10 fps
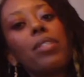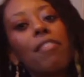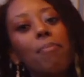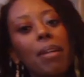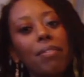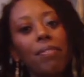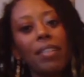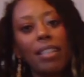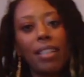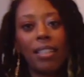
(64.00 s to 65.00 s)
of my
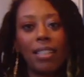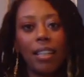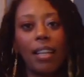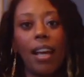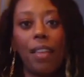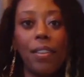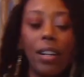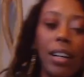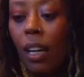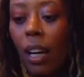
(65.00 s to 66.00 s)
feet
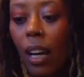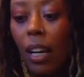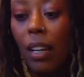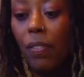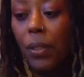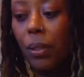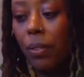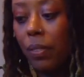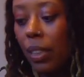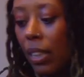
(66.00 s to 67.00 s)
together. If you're
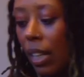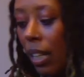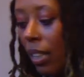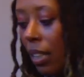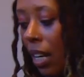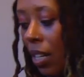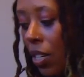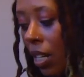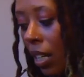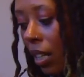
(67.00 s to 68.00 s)
feeling any
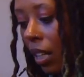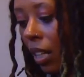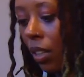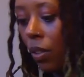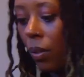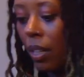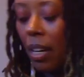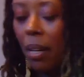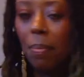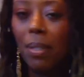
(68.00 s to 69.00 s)
tension in your
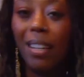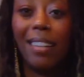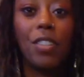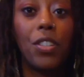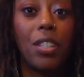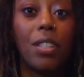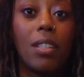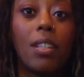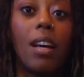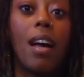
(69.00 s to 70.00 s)
hips that is
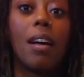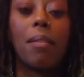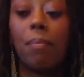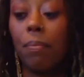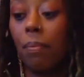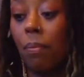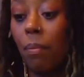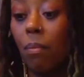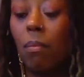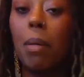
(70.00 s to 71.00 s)
just
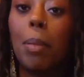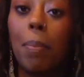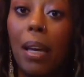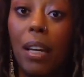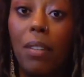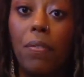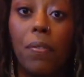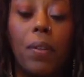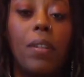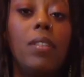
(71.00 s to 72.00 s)
maybe
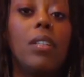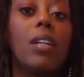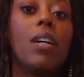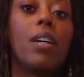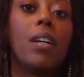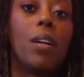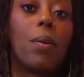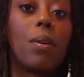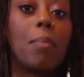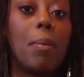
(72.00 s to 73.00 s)
painful
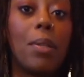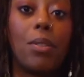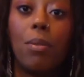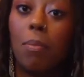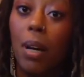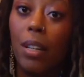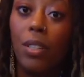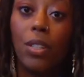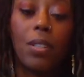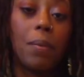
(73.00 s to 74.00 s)
or maybe too
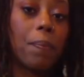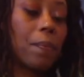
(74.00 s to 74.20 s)
much,